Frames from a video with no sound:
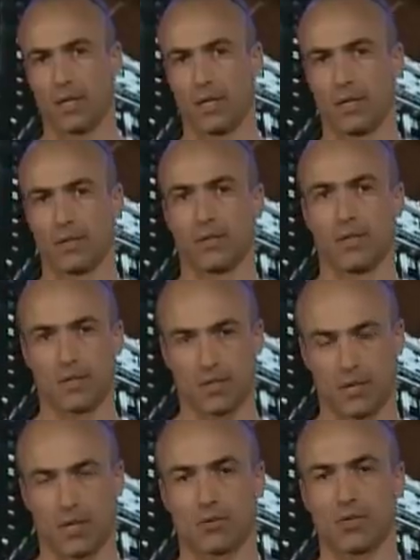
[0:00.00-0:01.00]
And this
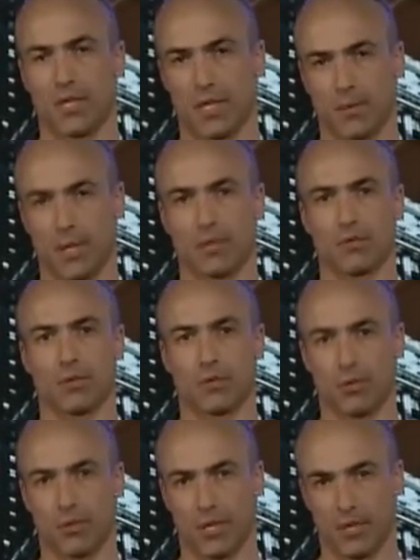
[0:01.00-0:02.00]
is how city commando is going to